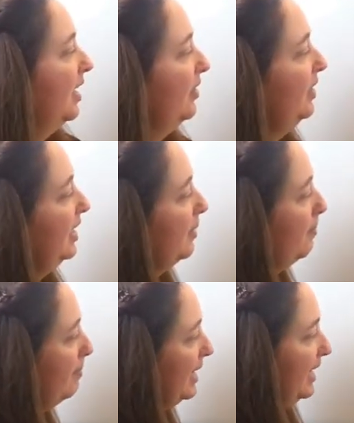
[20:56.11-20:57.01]
The
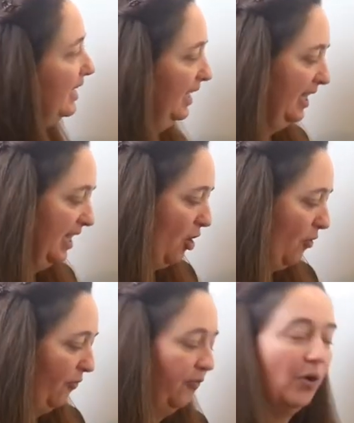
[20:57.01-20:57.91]
meaning
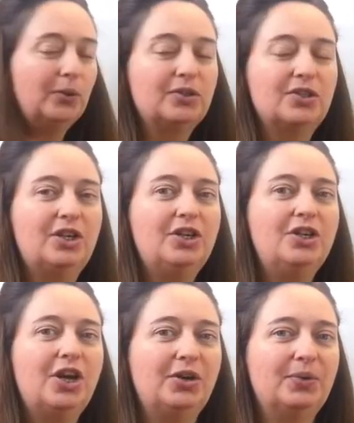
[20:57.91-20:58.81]
of false
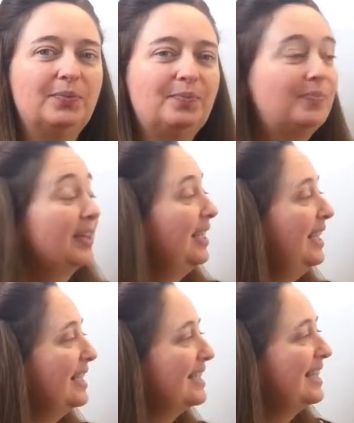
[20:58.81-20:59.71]
and no
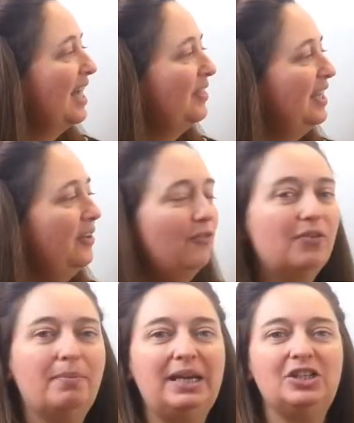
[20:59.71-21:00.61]
is that the
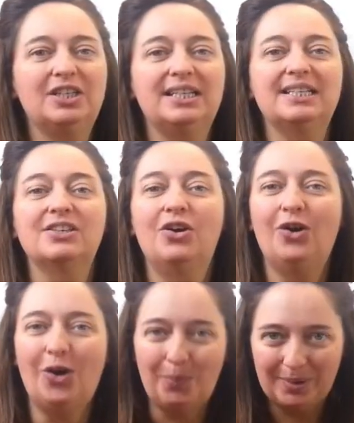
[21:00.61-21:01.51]
information is
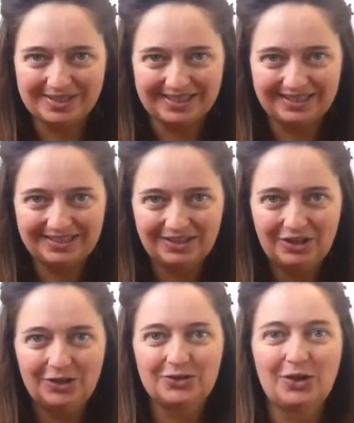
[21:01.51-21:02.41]
opposite,
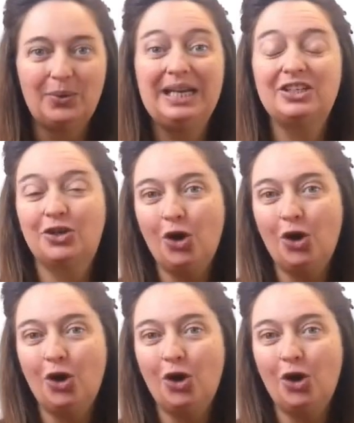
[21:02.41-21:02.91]
so it